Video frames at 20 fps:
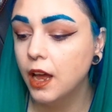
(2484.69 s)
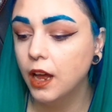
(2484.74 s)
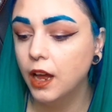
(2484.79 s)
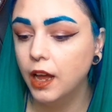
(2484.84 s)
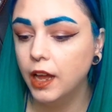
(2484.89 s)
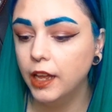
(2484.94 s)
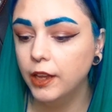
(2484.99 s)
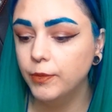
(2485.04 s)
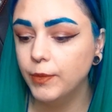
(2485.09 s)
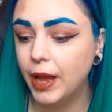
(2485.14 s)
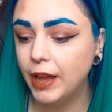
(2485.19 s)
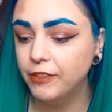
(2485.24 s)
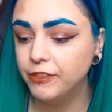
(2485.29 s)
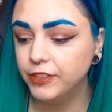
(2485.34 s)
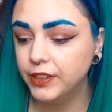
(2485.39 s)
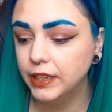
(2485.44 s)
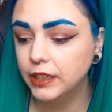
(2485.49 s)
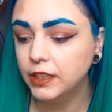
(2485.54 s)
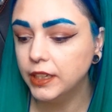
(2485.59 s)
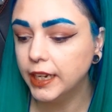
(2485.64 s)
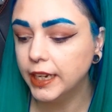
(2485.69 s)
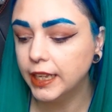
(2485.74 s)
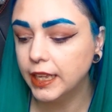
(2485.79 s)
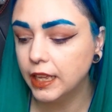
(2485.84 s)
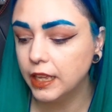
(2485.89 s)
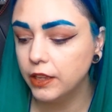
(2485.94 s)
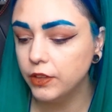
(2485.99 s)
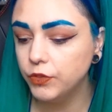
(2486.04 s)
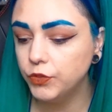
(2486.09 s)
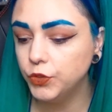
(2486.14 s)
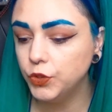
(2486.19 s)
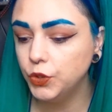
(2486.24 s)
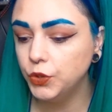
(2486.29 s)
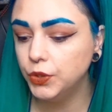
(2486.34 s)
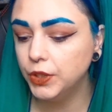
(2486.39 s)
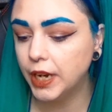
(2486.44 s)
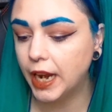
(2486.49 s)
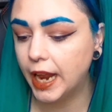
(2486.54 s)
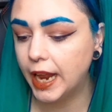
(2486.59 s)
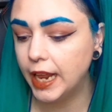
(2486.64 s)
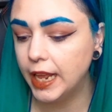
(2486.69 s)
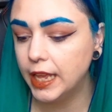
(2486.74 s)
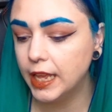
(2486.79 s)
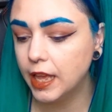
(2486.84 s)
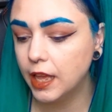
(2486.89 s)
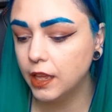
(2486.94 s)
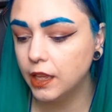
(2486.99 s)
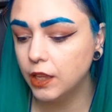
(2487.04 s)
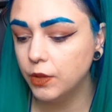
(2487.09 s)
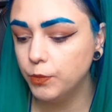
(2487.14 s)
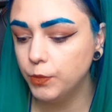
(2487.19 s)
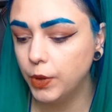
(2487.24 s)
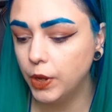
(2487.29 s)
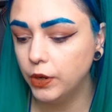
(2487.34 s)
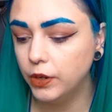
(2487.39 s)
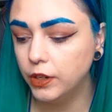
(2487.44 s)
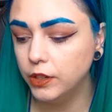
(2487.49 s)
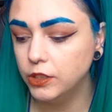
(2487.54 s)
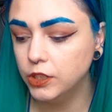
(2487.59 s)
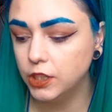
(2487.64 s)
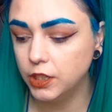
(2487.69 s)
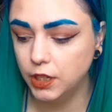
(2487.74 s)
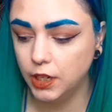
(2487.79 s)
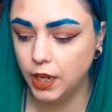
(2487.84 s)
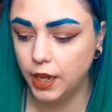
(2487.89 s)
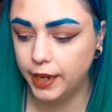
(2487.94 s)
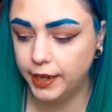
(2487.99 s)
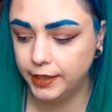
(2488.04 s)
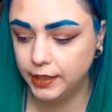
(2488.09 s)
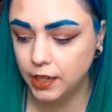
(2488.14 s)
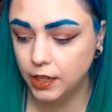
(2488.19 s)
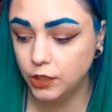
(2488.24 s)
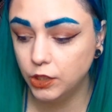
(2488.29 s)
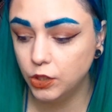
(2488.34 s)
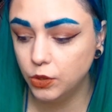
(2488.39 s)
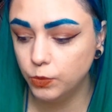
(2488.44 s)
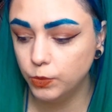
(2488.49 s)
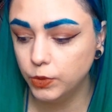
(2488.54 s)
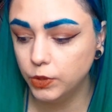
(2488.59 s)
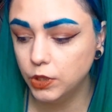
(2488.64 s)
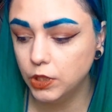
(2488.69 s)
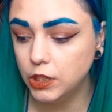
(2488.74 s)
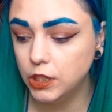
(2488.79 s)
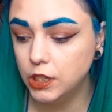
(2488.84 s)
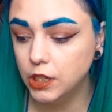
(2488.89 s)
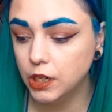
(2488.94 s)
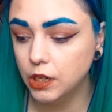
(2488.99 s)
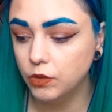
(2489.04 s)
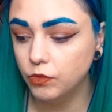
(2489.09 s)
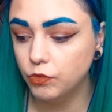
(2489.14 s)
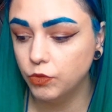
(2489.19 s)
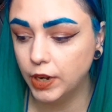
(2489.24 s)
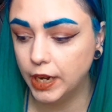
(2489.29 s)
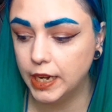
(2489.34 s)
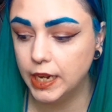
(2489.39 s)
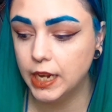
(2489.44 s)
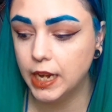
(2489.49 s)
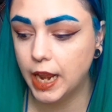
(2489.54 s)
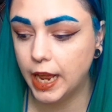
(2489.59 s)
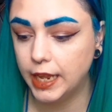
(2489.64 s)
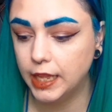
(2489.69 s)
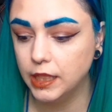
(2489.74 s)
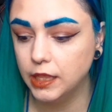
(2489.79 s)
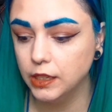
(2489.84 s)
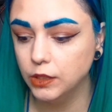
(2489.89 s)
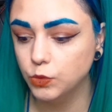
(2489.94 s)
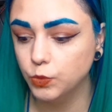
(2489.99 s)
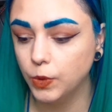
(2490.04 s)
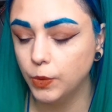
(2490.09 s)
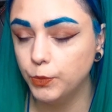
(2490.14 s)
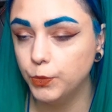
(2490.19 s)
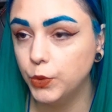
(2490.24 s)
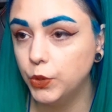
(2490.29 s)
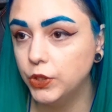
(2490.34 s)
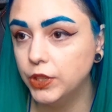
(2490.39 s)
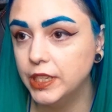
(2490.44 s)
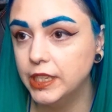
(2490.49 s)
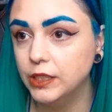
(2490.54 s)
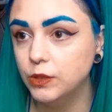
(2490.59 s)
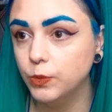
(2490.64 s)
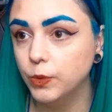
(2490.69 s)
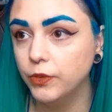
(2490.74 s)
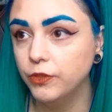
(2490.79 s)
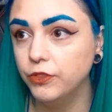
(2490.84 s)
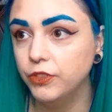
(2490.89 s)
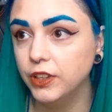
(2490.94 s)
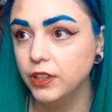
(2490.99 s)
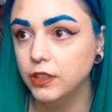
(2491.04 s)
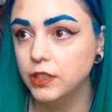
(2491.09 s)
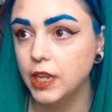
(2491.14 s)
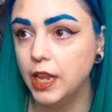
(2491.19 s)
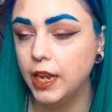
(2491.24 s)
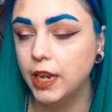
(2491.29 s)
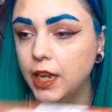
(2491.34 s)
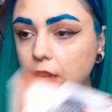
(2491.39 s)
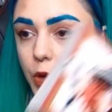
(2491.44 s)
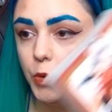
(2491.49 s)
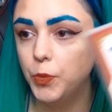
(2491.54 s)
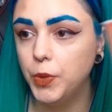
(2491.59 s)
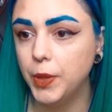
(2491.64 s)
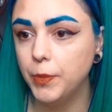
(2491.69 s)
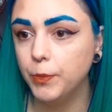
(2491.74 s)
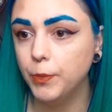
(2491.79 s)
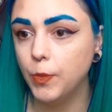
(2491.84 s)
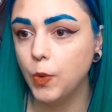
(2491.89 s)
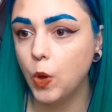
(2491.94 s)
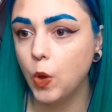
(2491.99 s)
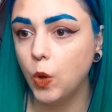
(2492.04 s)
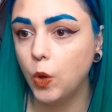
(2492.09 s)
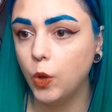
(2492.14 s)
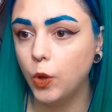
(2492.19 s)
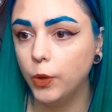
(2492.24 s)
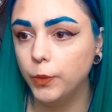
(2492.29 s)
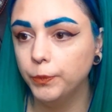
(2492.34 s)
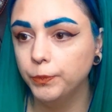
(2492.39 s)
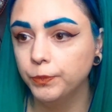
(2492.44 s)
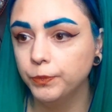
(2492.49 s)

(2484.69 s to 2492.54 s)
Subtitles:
I feel like if you like Kimono Jihan, you would really like this one, but this one feels a little bit more